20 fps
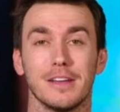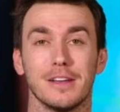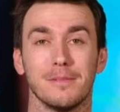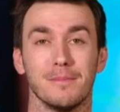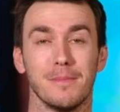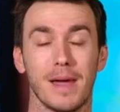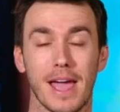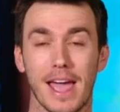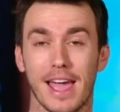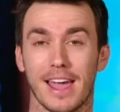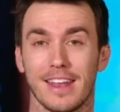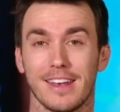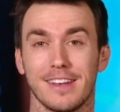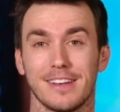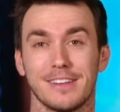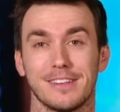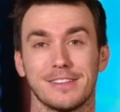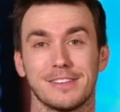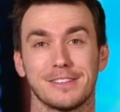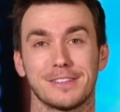Man,
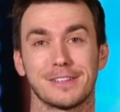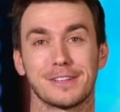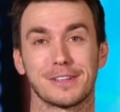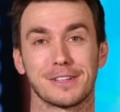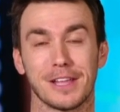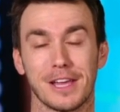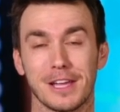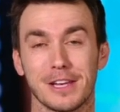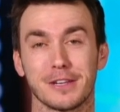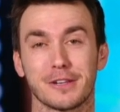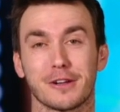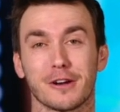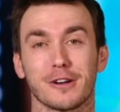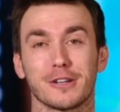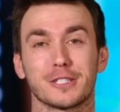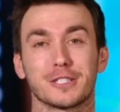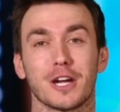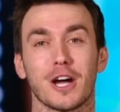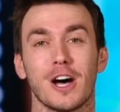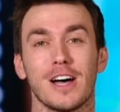Clayton
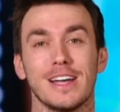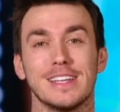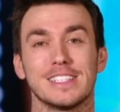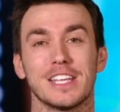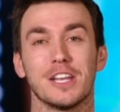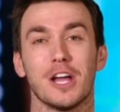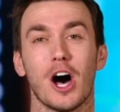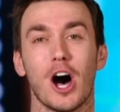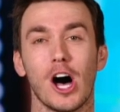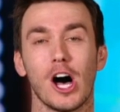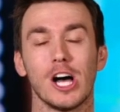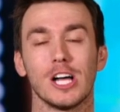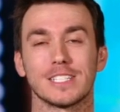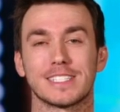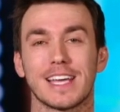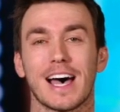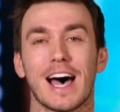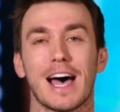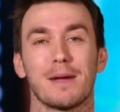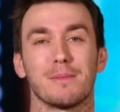Kershaw is an all
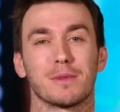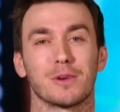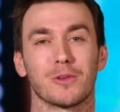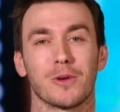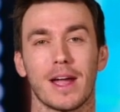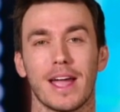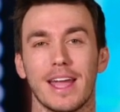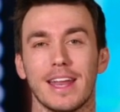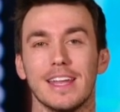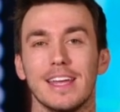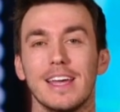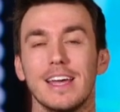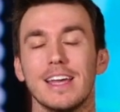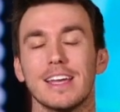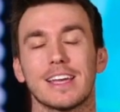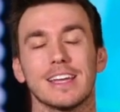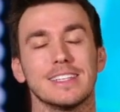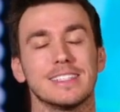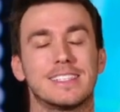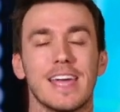time great,
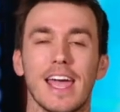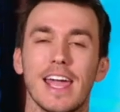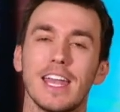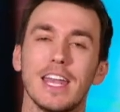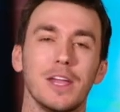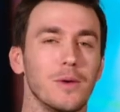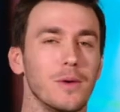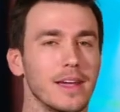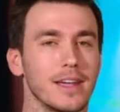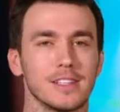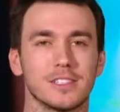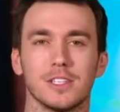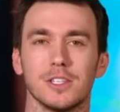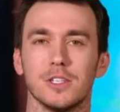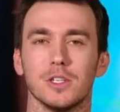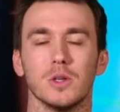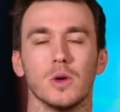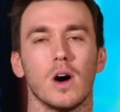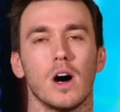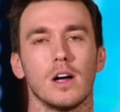continuing to
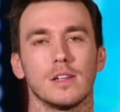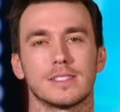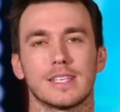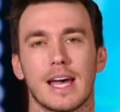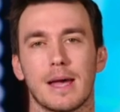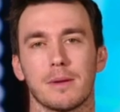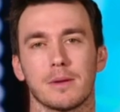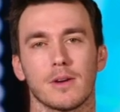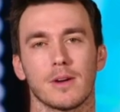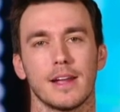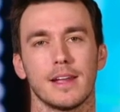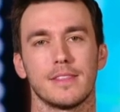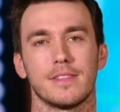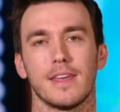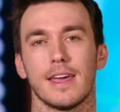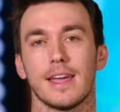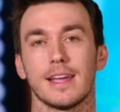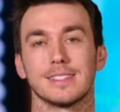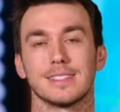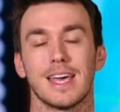do all time great
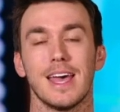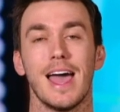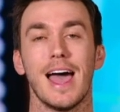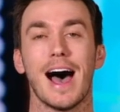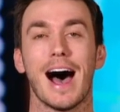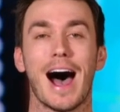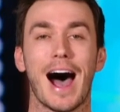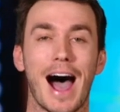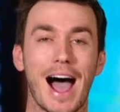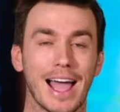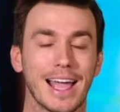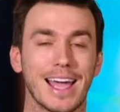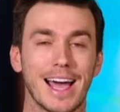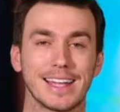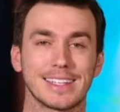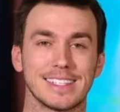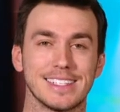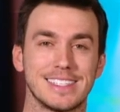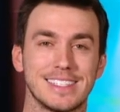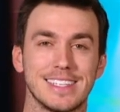things. I got
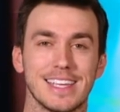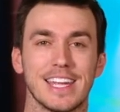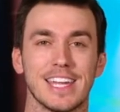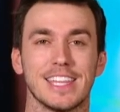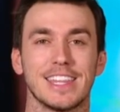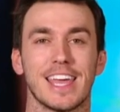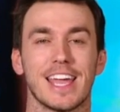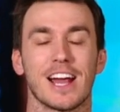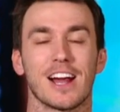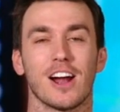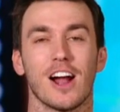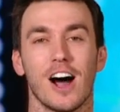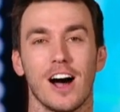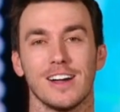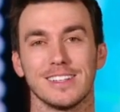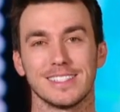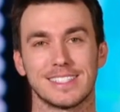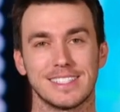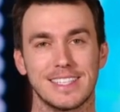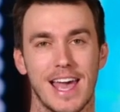to see it there
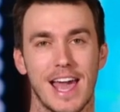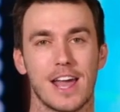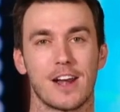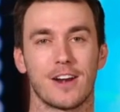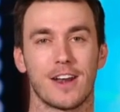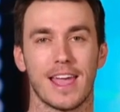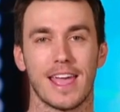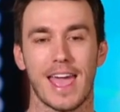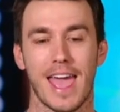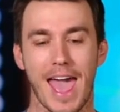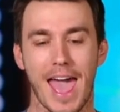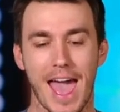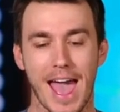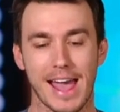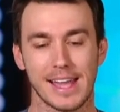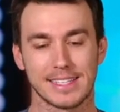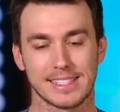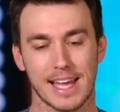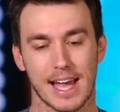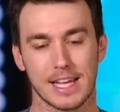on Saturday
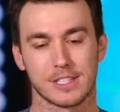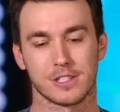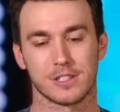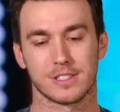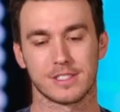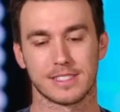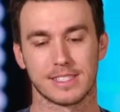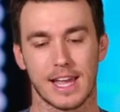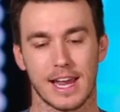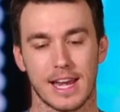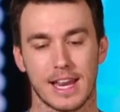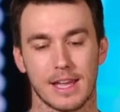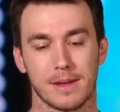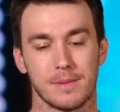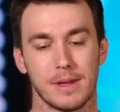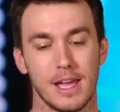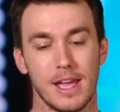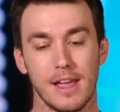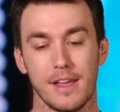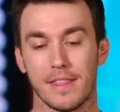at Dodger Stadium.
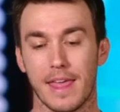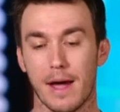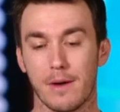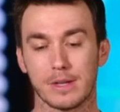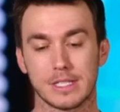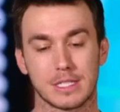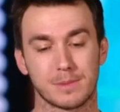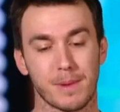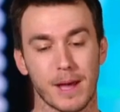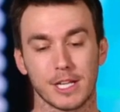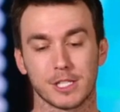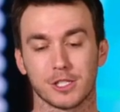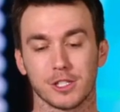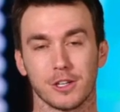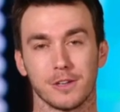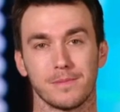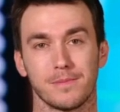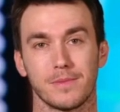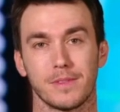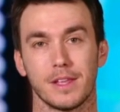That was
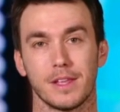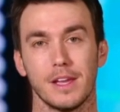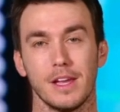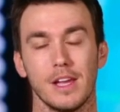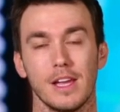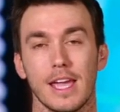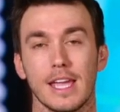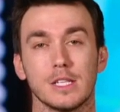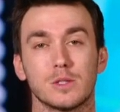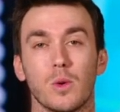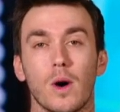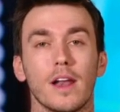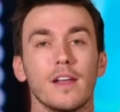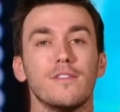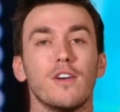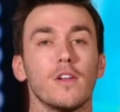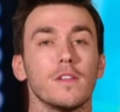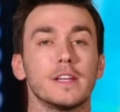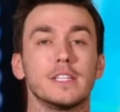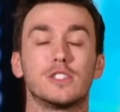special. He's one of
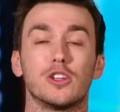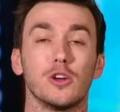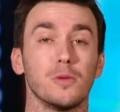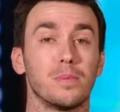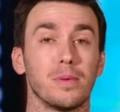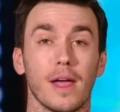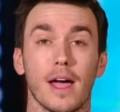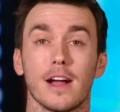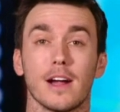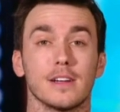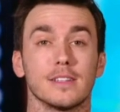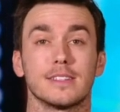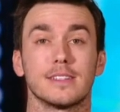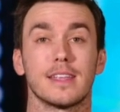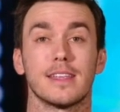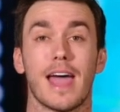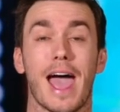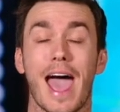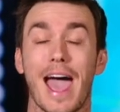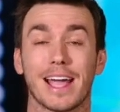only two players
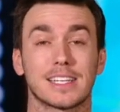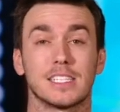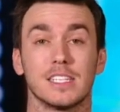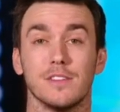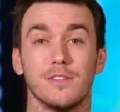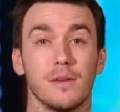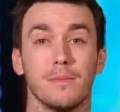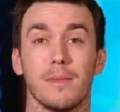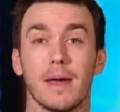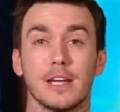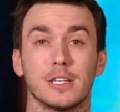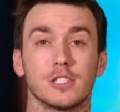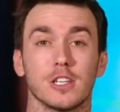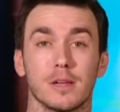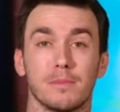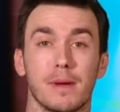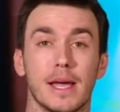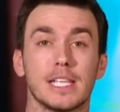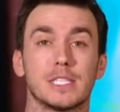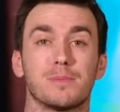active in Major League
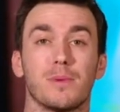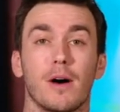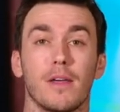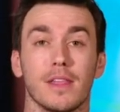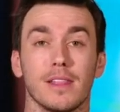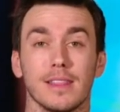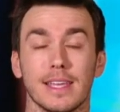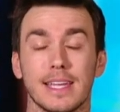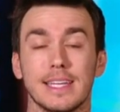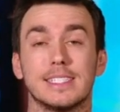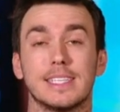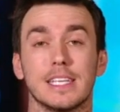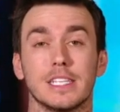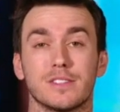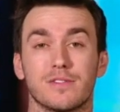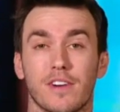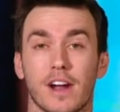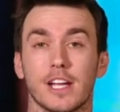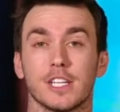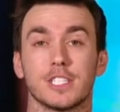Baseball that leads his
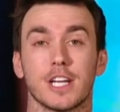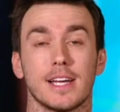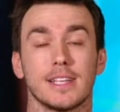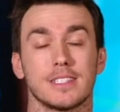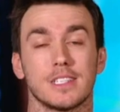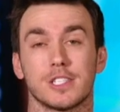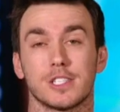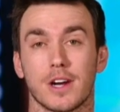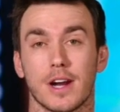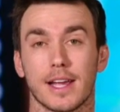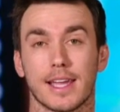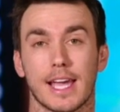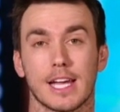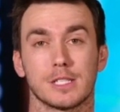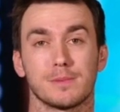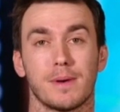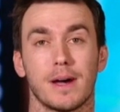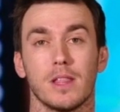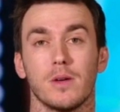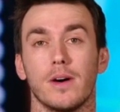franchise in strikeouts,
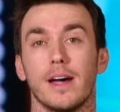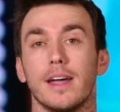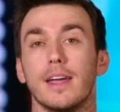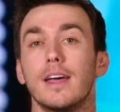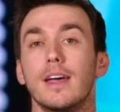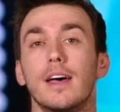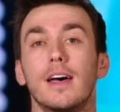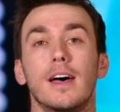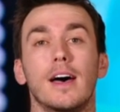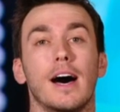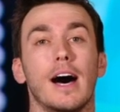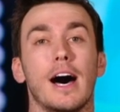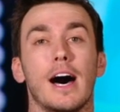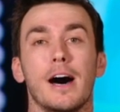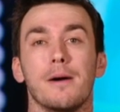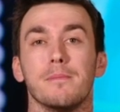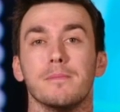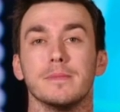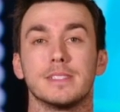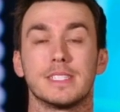by the way.
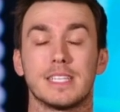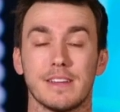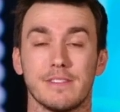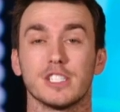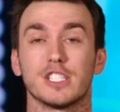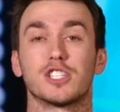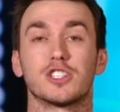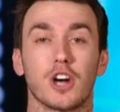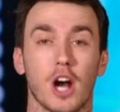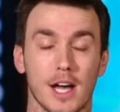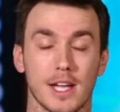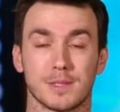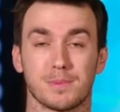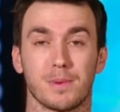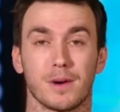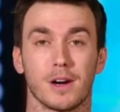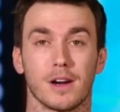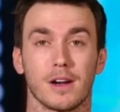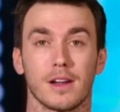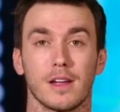Um, Stephen
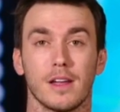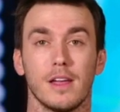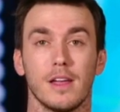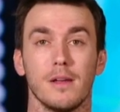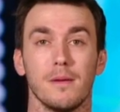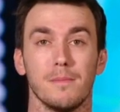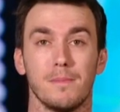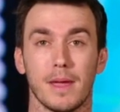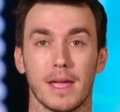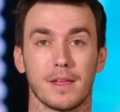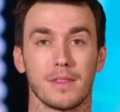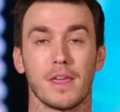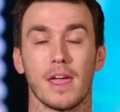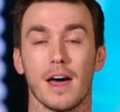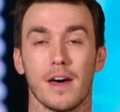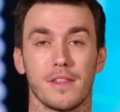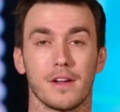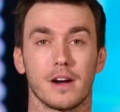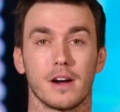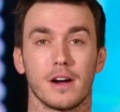Strasburg being the
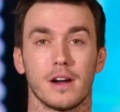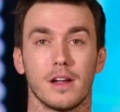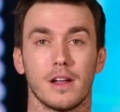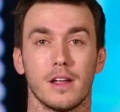other.